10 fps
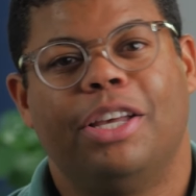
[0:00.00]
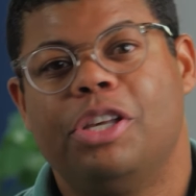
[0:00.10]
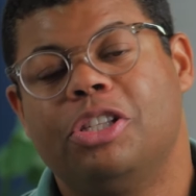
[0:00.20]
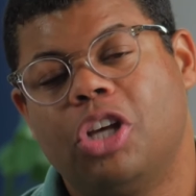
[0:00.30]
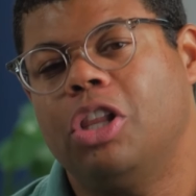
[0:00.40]

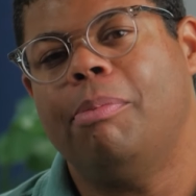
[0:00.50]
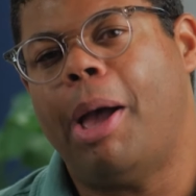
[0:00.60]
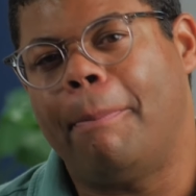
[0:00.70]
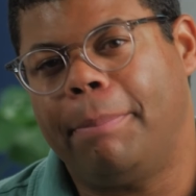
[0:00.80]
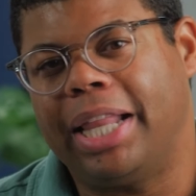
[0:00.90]
It's all
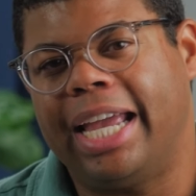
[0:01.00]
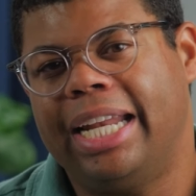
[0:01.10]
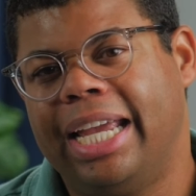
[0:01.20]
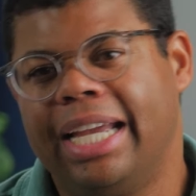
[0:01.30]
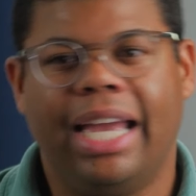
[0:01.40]
about
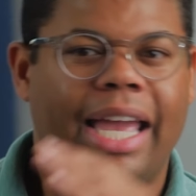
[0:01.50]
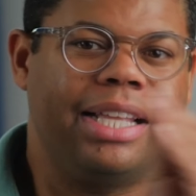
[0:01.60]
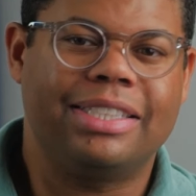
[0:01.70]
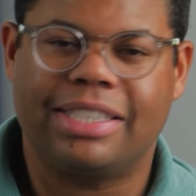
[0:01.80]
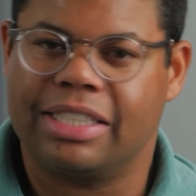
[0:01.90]
planning
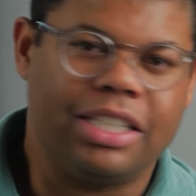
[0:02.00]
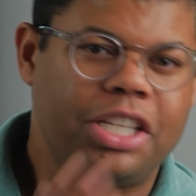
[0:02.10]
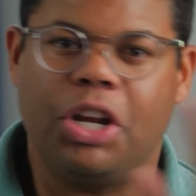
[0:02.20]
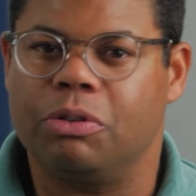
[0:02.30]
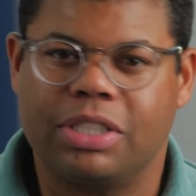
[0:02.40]
and,
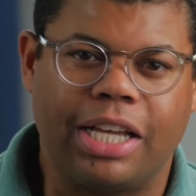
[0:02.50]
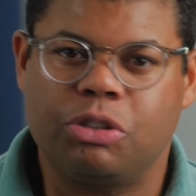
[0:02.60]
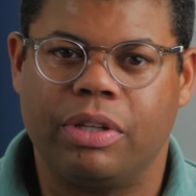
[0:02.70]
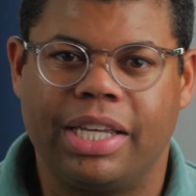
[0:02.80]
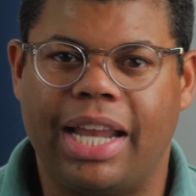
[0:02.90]
you know,
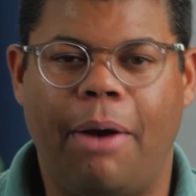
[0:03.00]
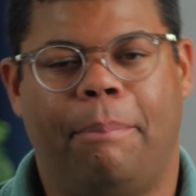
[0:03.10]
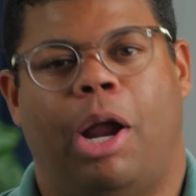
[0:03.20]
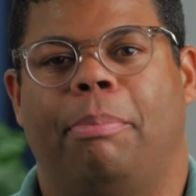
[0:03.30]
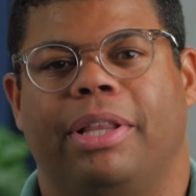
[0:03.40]
scheduling it out
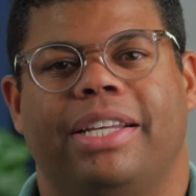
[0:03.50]
properly.